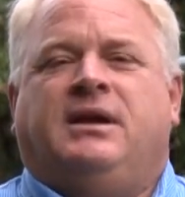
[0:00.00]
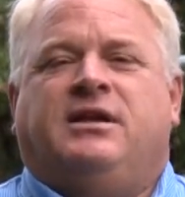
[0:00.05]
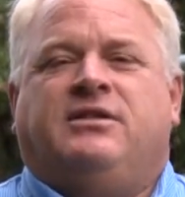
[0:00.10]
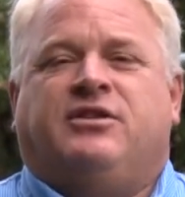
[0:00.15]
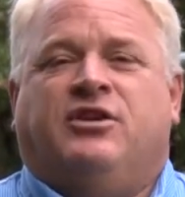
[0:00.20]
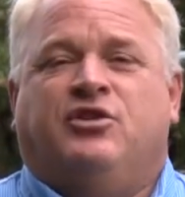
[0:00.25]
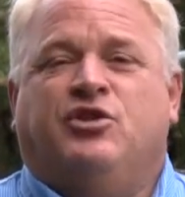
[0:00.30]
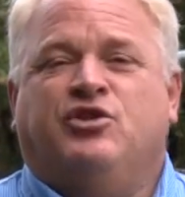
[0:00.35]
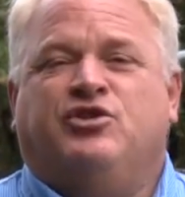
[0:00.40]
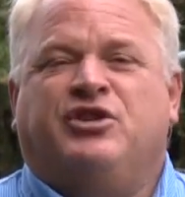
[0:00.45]

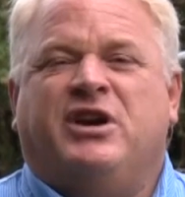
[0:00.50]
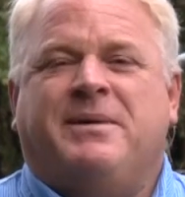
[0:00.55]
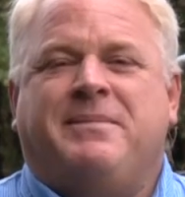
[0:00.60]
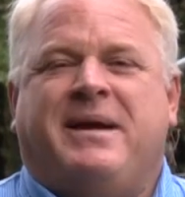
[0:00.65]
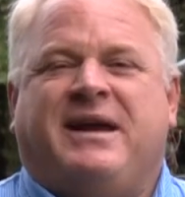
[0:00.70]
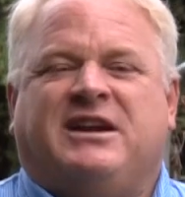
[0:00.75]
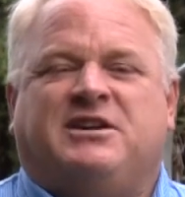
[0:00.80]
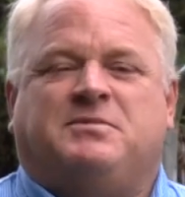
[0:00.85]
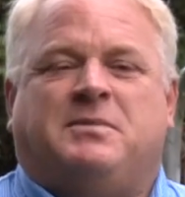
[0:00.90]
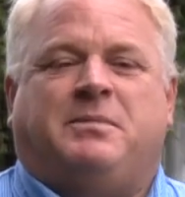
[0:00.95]
The nutrient
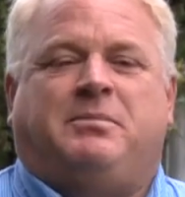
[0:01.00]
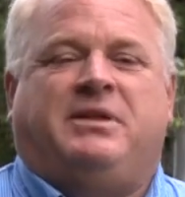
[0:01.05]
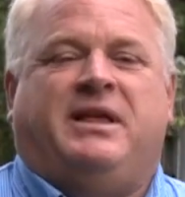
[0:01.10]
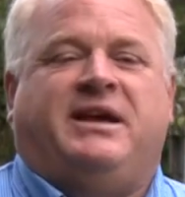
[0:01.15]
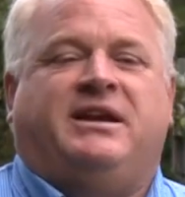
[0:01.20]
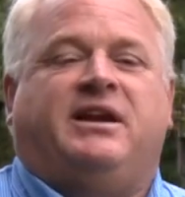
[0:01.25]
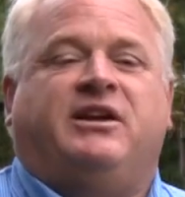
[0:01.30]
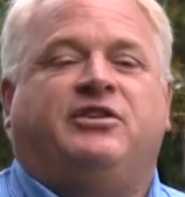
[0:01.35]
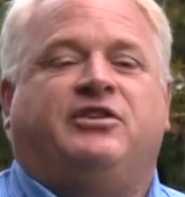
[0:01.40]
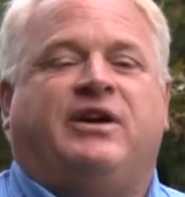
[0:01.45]
management
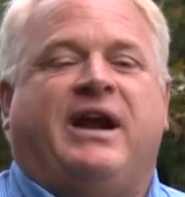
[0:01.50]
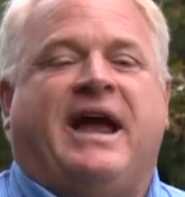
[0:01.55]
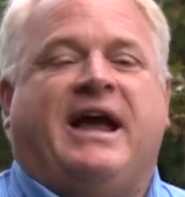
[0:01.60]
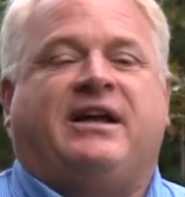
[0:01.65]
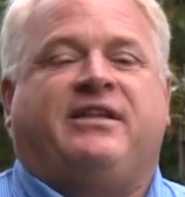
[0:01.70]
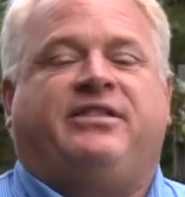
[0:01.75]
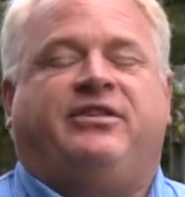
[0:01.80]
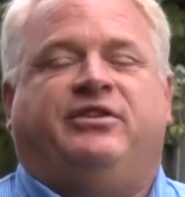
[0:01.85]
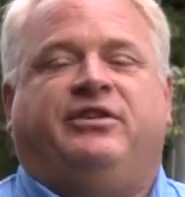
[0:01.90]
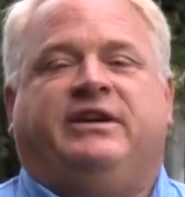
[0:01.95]
plan under
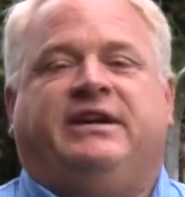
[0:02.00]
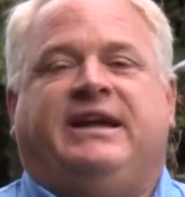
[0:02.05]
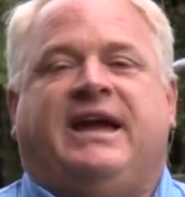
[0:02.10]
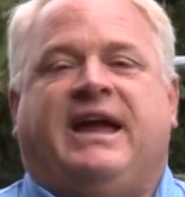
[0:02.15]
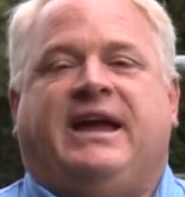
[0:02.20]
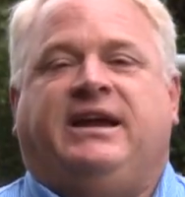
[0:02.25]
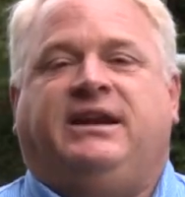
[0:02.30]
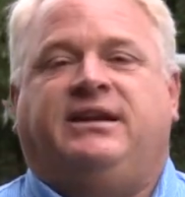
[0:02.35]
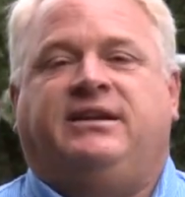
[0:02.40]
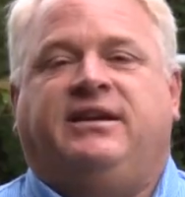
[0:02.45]
Act
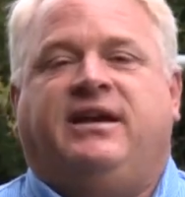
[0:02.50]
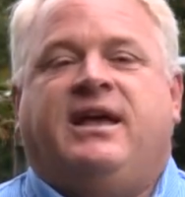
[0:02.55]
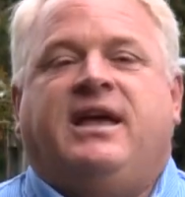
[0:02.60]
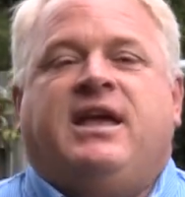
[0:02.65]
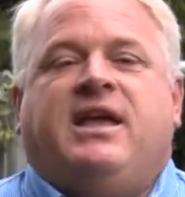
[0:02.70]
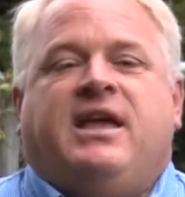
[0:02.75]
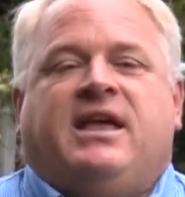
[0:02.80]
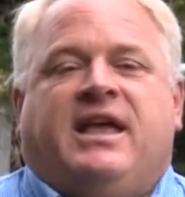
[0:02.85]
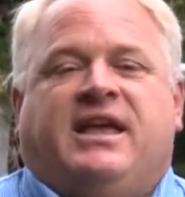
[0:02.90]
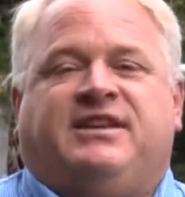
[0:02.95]
38
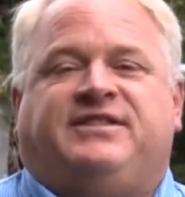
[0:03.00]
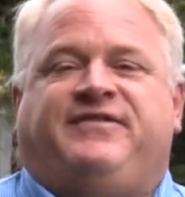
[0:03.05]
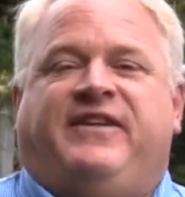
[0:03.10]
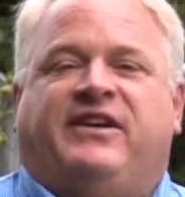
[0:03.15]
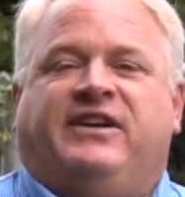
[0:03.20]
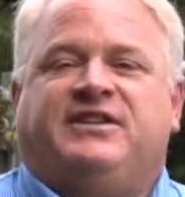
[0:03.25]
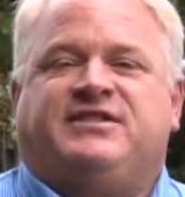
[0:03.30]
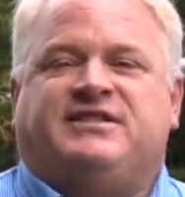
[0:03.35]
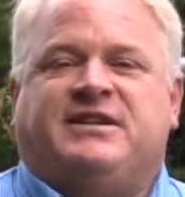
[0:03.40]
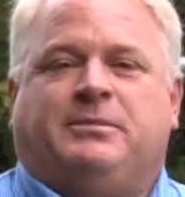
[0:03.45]
is
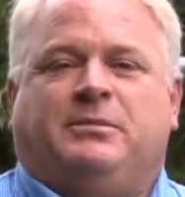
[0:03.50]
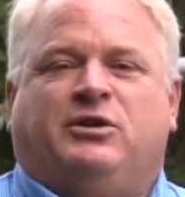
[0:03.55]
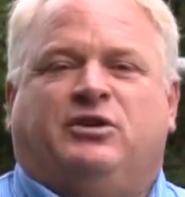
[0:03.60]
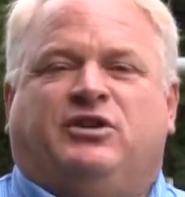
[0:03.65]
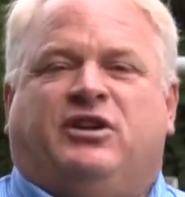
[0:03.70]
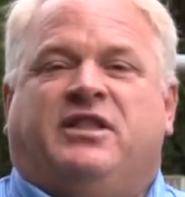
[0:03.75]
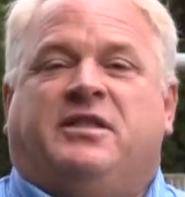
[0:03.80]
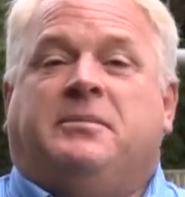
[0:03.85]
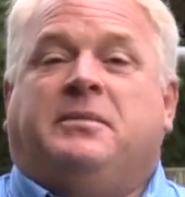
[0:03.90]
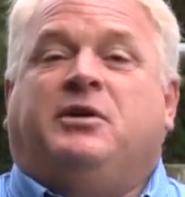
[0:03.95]
very
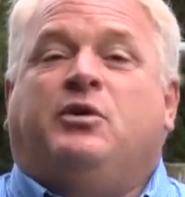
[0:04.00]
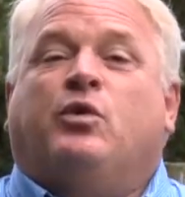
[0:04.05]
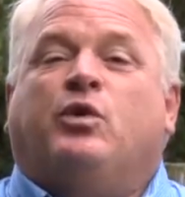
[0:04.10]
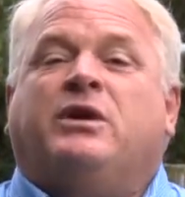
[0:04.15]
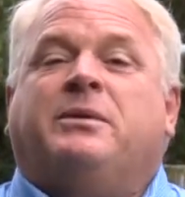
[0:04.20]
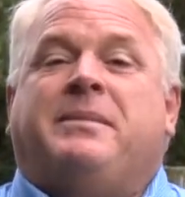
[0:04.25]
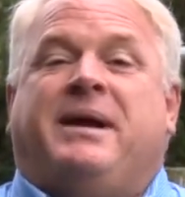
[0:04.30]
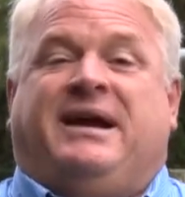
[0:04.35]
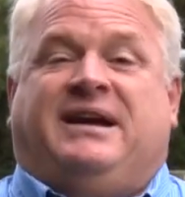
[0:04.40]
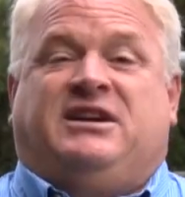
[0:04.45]
similar to the
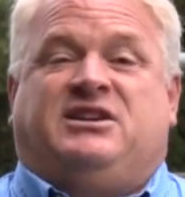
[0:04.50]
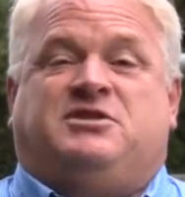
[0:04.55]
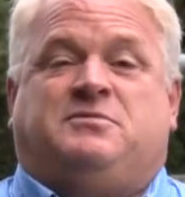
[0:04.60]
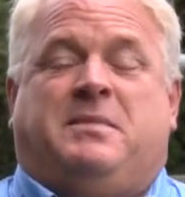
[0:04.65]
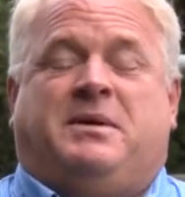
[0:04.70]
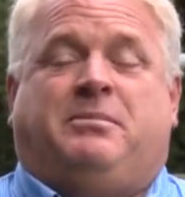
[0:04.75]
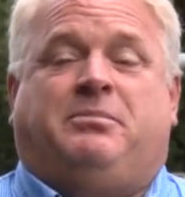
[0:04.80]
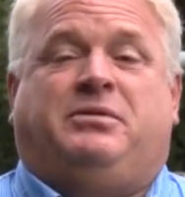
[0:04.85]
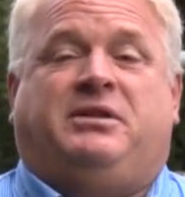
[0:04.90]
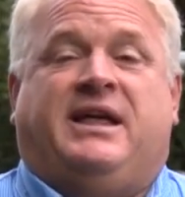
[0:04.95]
manure
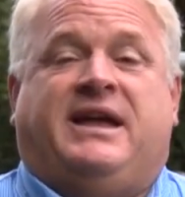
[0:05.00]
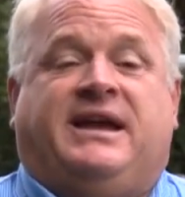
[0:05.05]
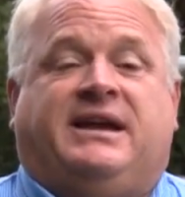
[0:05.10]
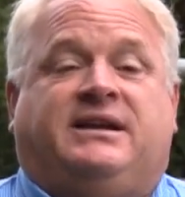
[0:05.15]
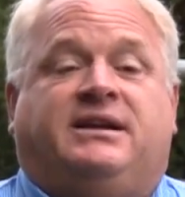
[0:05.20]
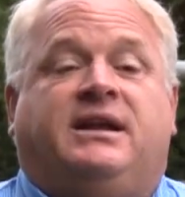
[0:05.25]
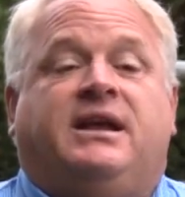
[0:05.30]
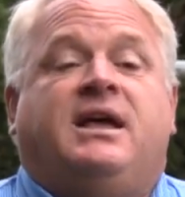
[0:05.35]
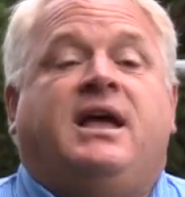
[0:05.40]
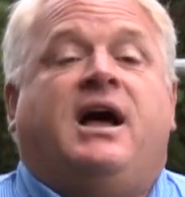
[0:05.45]
management
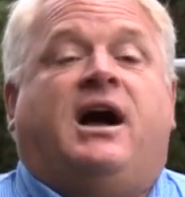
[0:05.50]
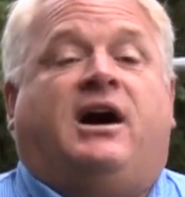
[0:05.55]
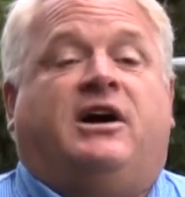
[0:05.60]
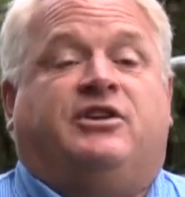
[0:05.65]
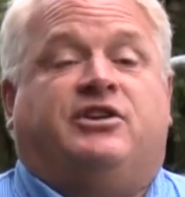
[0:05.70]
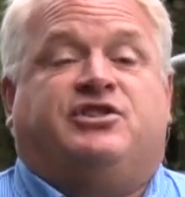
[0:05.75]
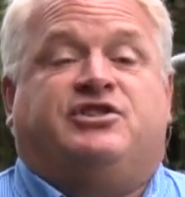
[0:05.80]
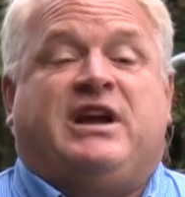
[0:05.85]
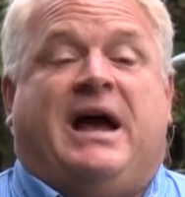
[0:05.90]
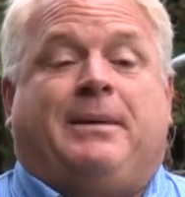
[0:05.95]
plan
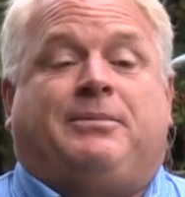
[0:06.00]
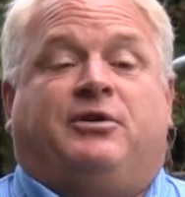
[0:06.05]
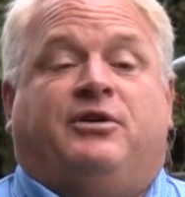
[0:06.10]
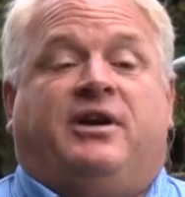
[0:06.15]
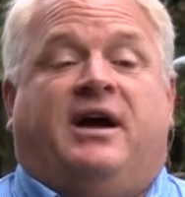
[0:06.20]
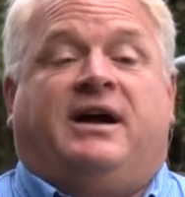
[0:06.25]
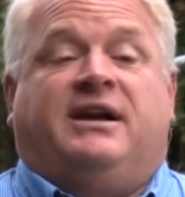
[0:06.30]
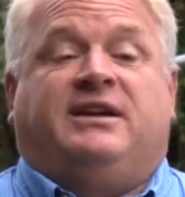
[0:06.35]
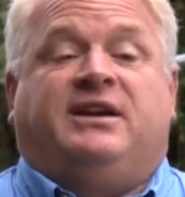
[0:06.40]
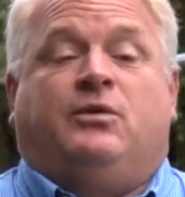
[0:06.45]
under Chapter
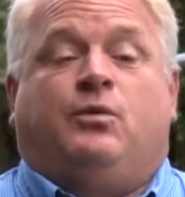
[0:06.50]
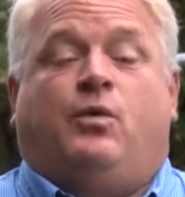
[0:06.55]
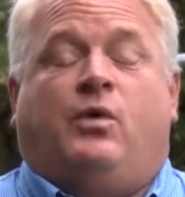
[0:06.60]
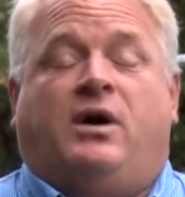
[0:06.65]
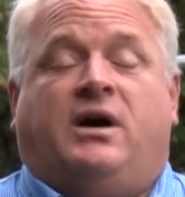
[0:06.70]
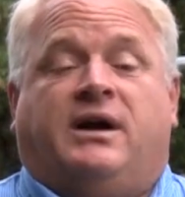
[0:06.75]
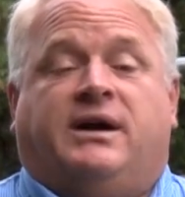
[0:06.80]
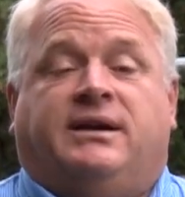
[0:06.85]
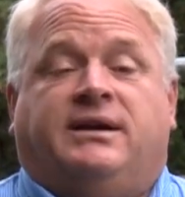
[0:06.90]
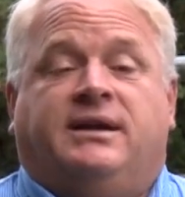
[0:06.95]

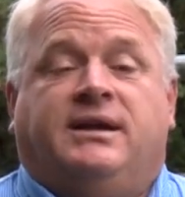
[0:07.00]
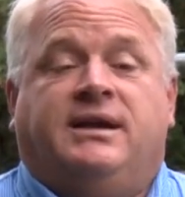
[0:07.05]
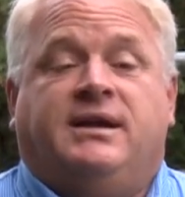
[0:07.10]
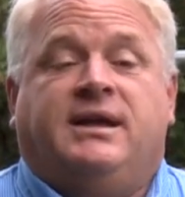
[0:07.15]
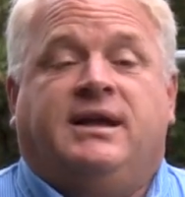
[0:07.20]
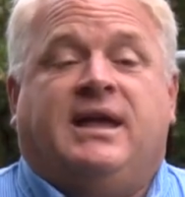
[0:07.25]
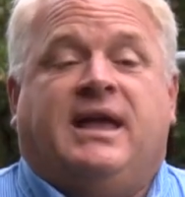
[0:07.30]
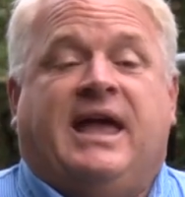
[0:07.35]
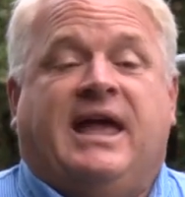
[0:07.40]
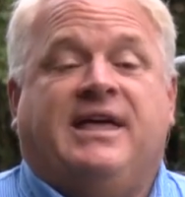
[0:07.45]
91
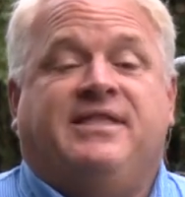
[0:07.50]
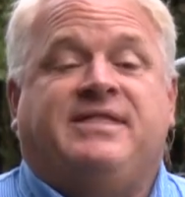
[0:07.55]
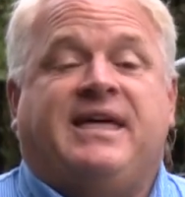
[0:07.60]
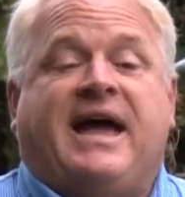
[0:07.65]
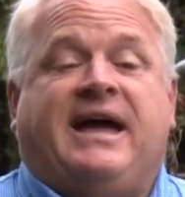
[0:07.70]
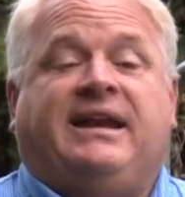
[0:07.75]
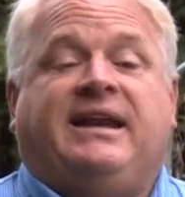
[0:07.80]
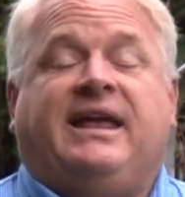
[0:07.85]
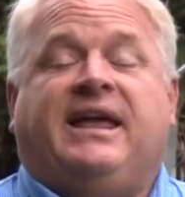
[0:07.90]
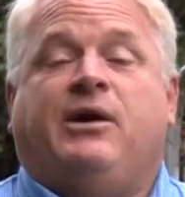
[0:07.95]
in
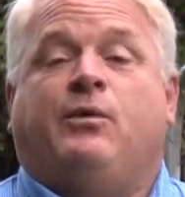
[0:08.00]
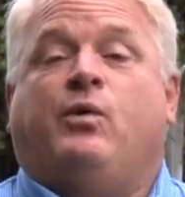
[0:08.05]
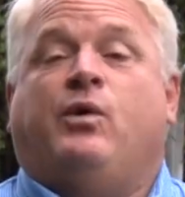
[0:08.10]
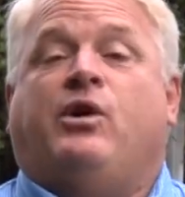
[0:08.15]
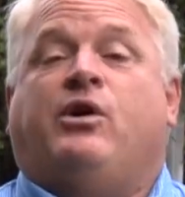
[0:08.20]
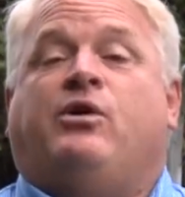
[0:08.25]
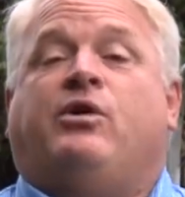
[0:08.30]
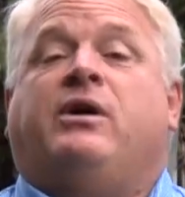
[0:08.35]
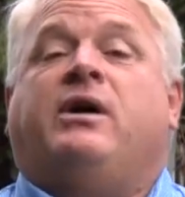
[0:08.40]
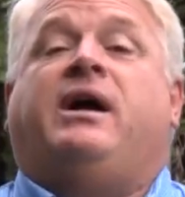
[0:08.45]
that it
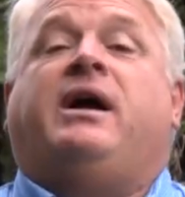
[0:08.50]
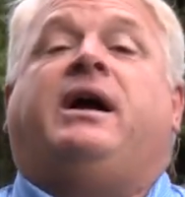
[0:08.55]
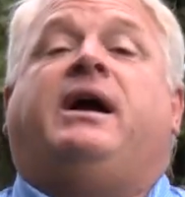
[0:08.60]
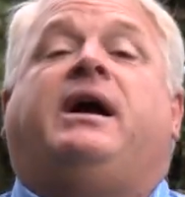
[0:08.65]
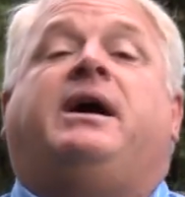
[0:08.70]
will